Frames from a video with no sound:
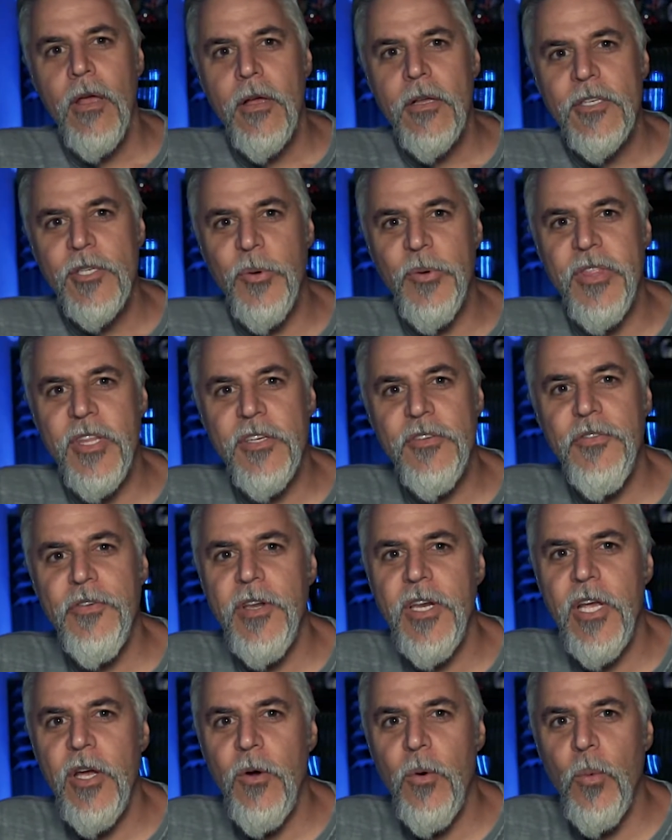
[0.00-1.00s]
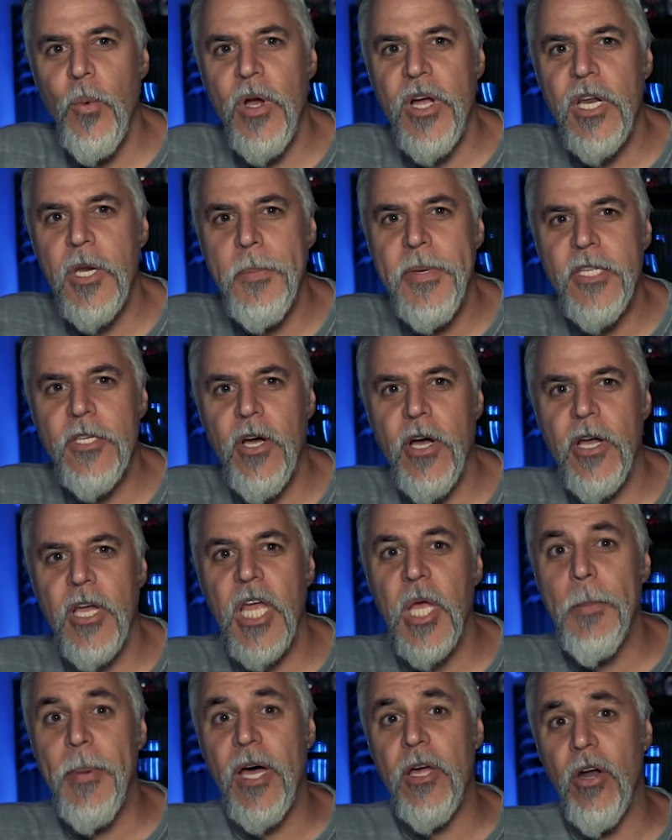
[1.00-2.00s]
So in this video, we're going to be
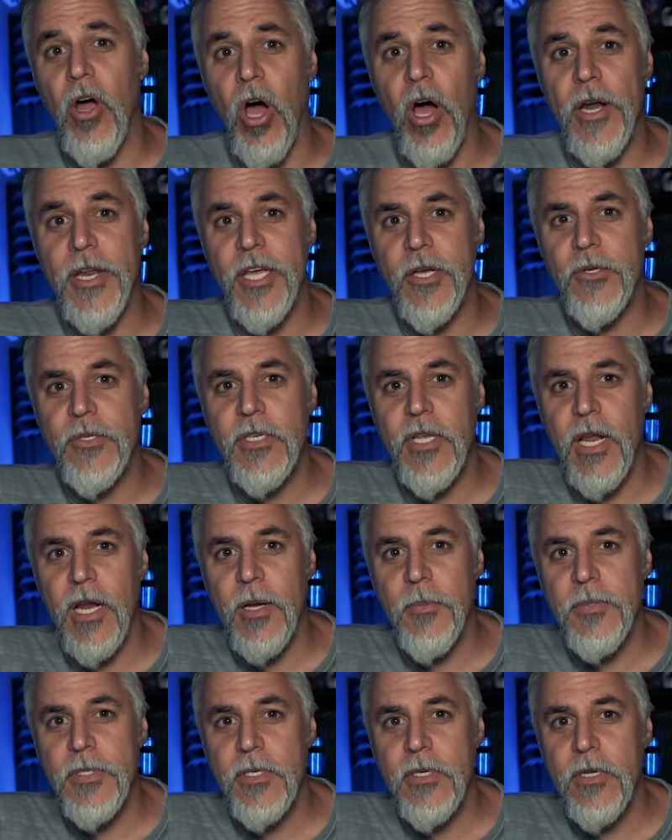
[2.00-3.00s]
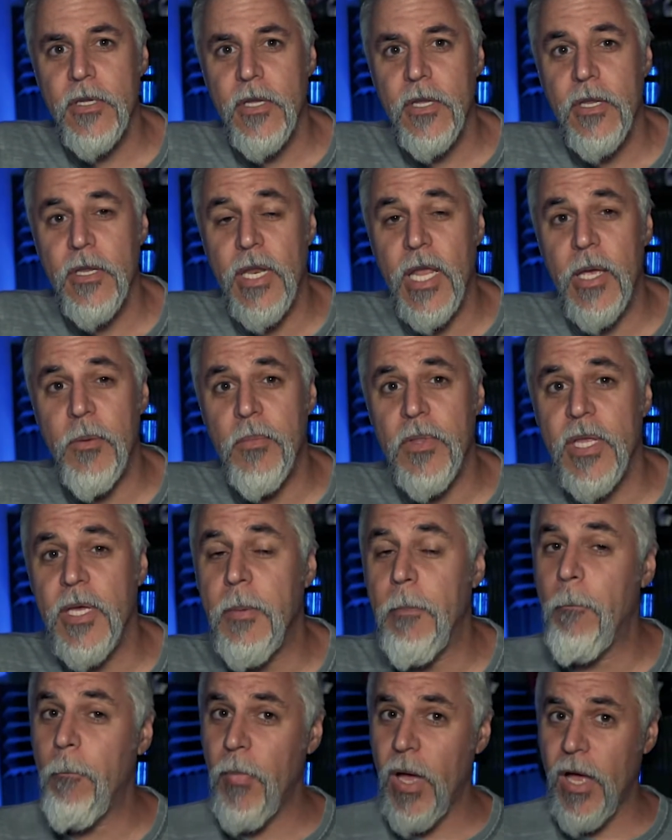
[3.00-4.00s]
talking about audio setups,
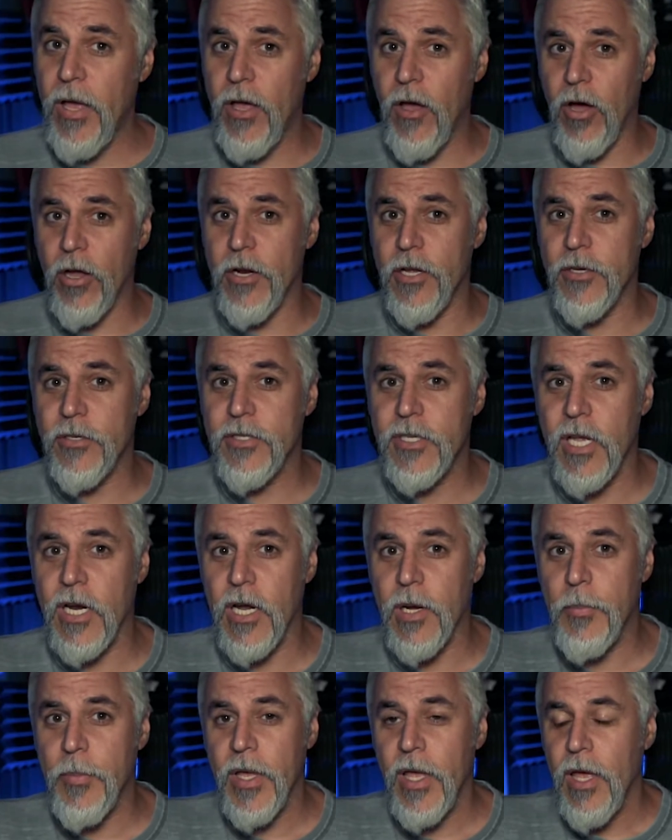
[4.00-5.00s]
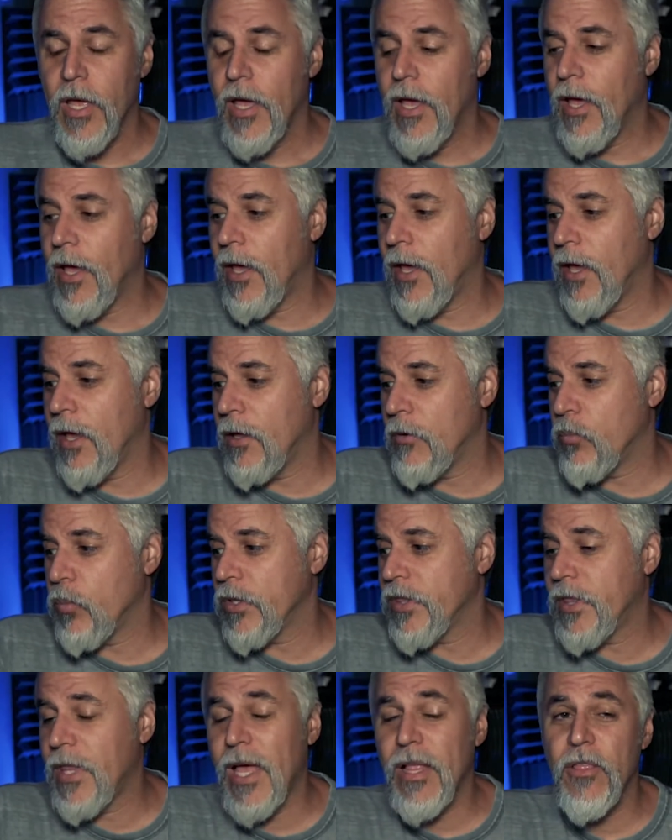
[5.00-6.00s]
namely my audio setup. And
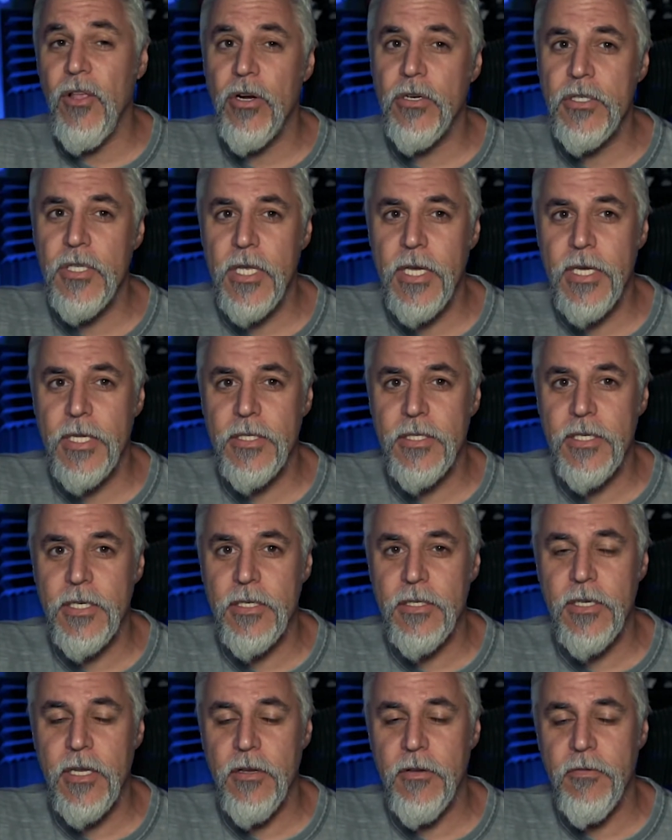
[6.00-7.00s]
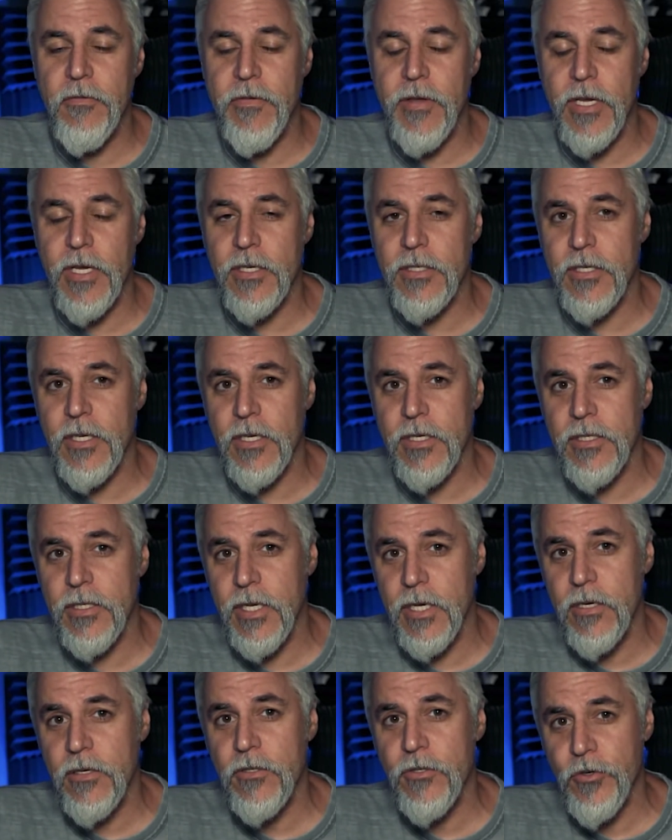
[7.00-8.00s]
what that largely consists of is a
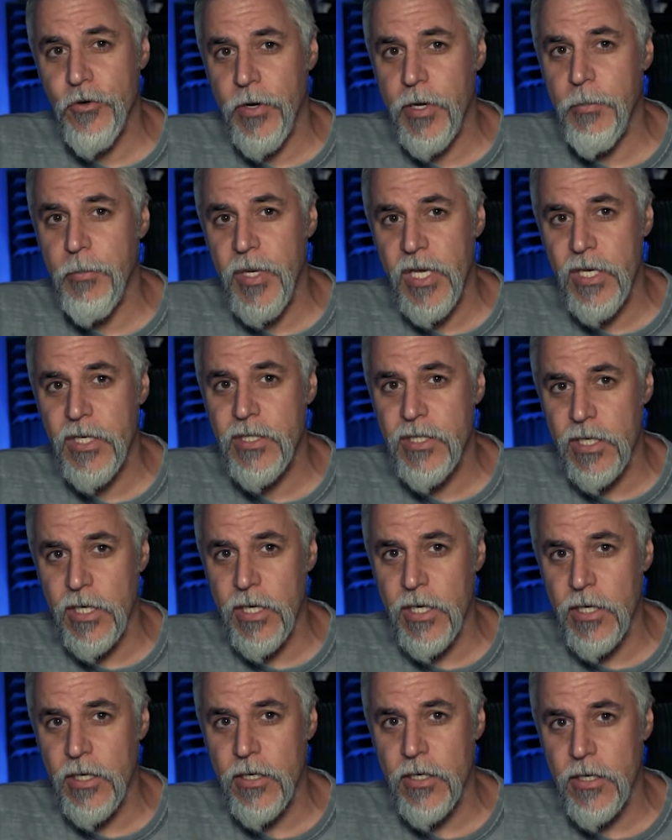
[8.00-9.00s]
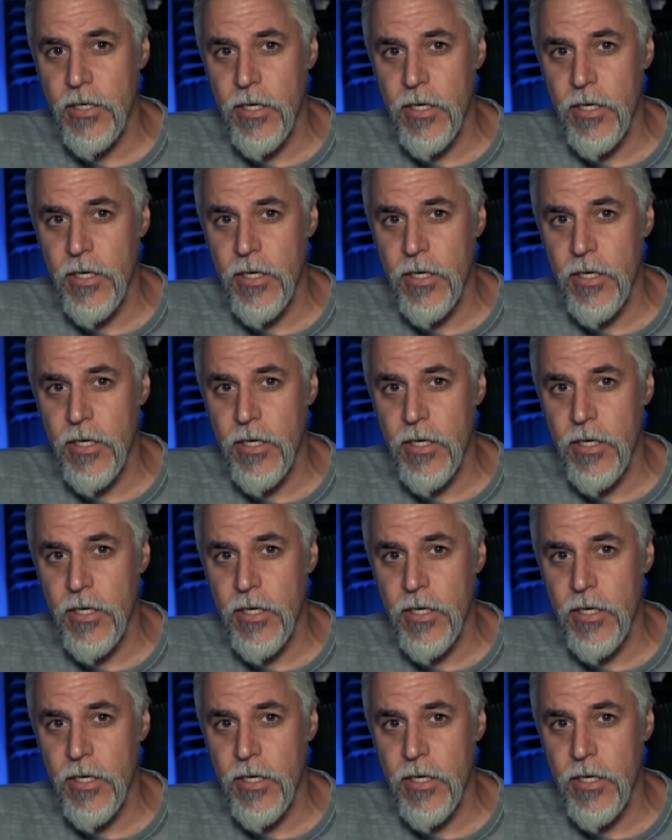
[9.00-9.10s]
single stream PC,